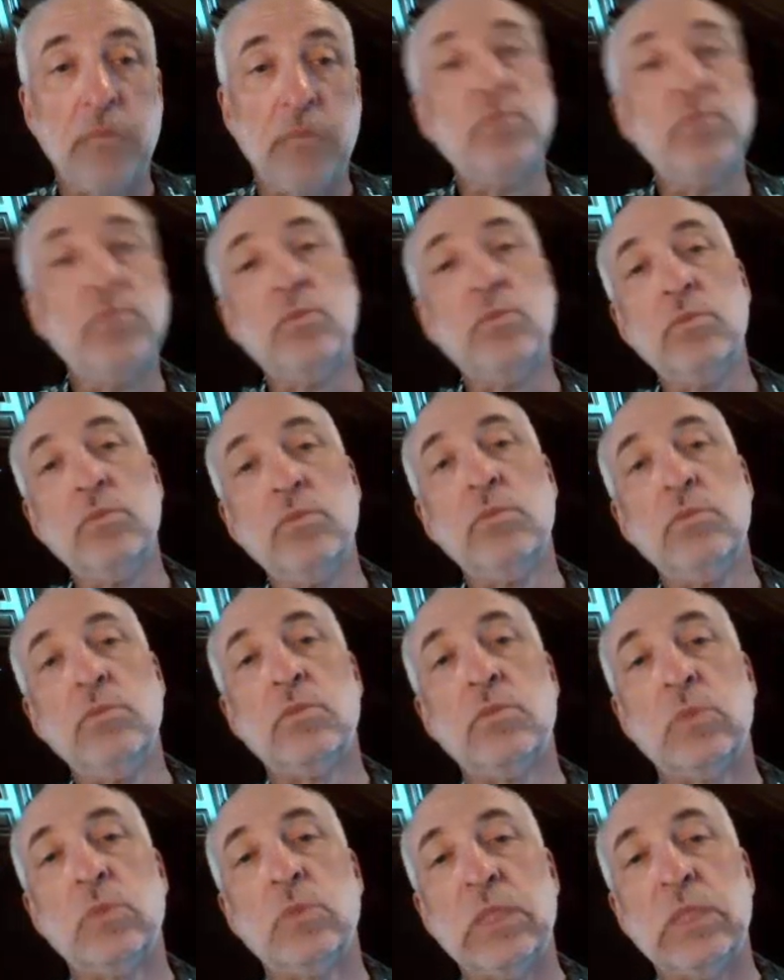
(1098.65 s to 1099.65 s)

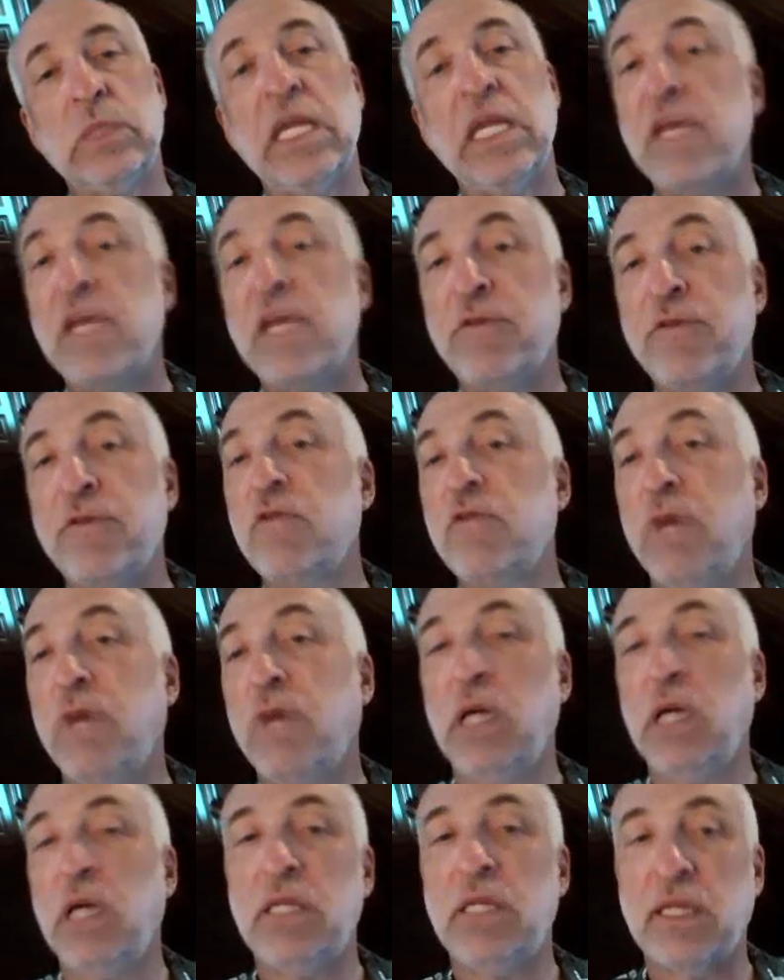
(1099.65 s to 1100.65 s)
If
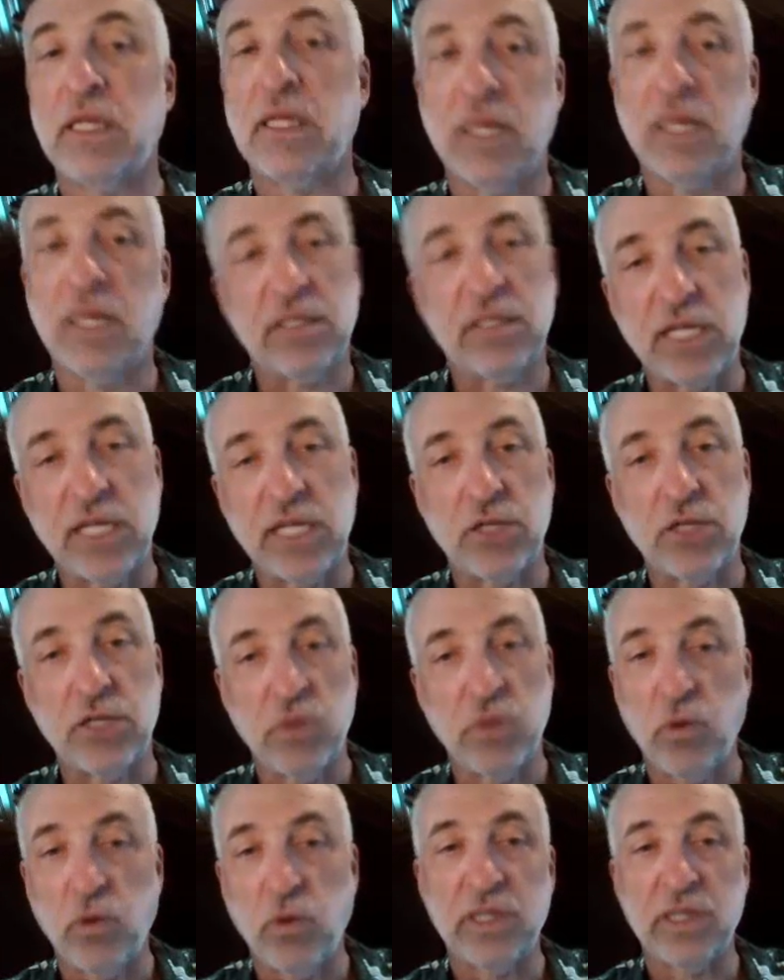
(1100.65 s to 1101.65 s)
you find that that
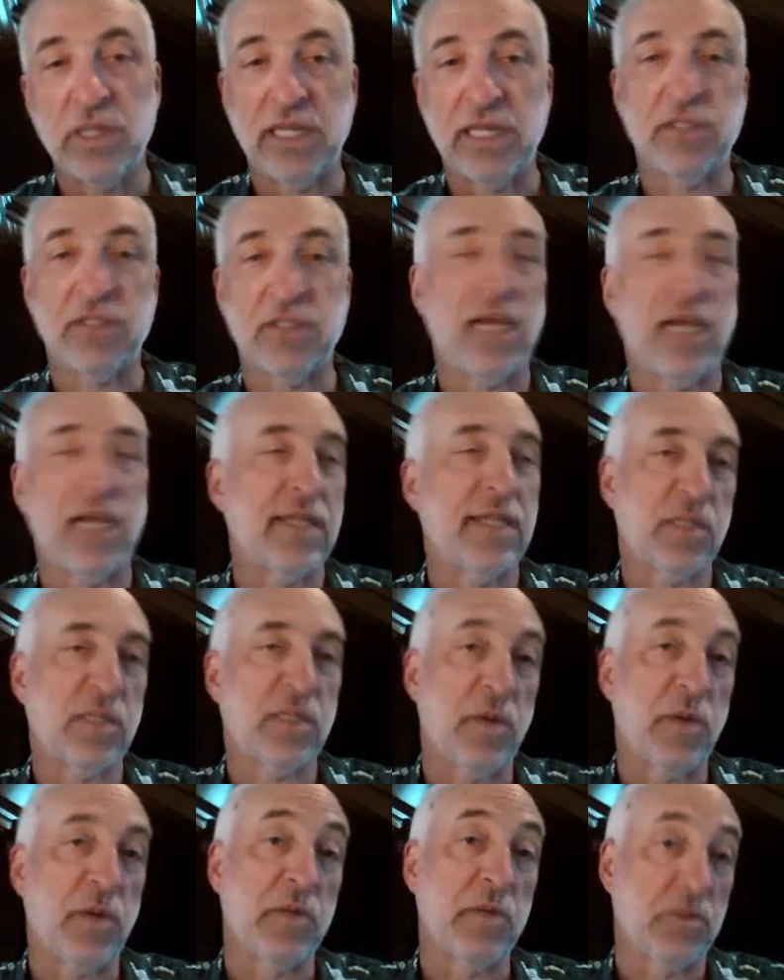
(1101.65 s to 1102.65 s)
stationary point is
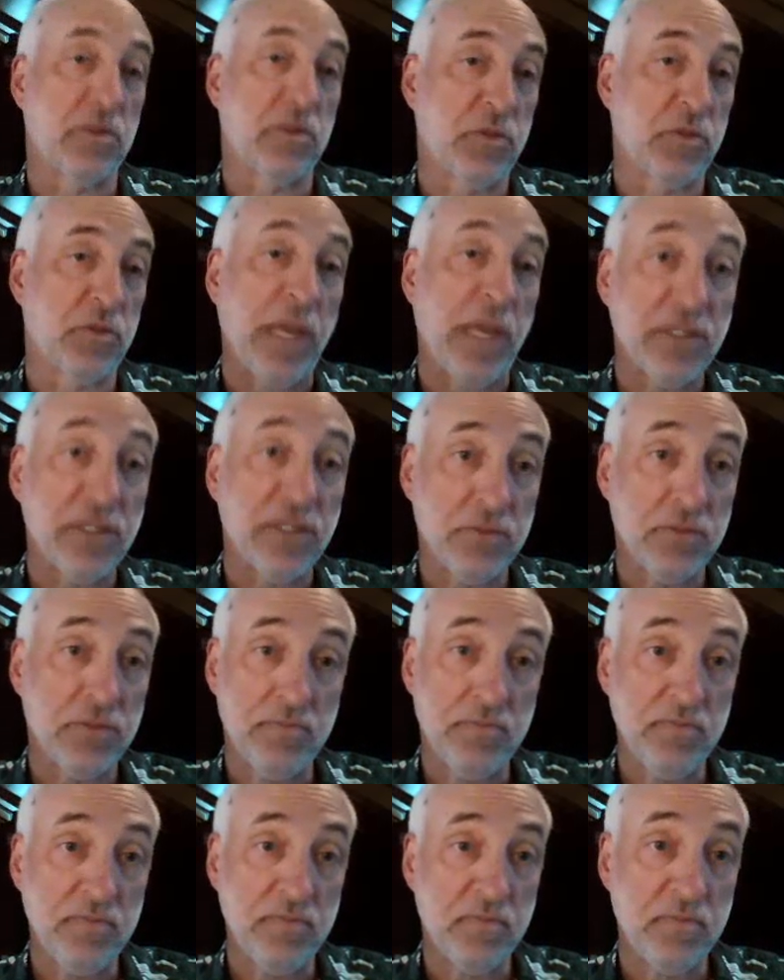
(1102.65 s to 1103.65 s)
outside the experimental
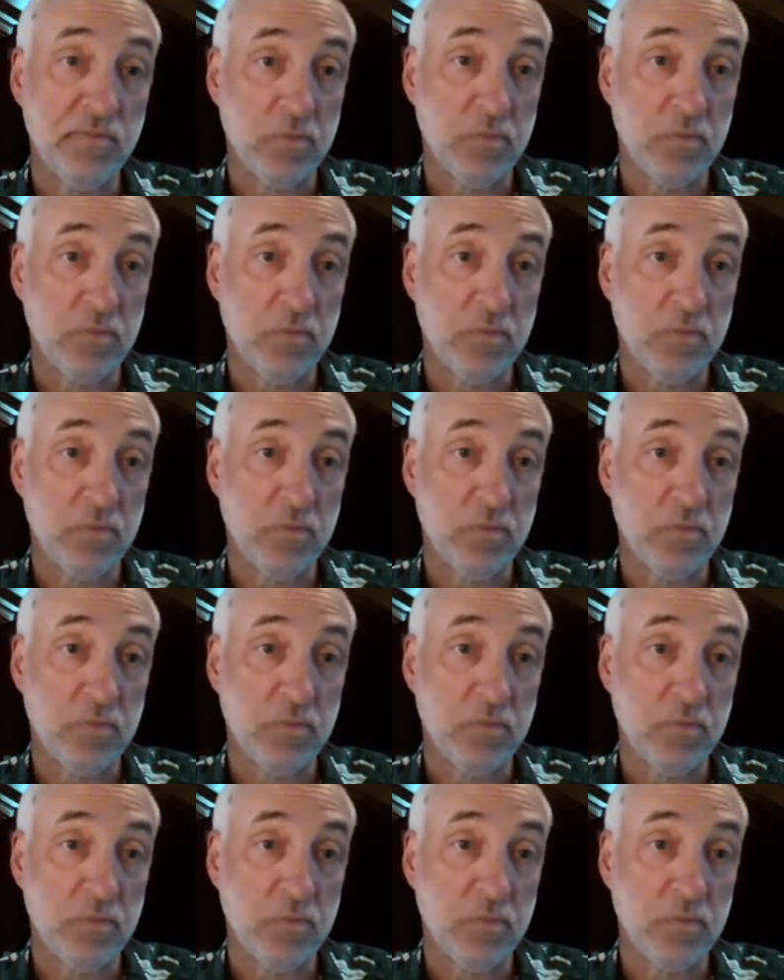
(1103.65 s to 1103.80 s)
space,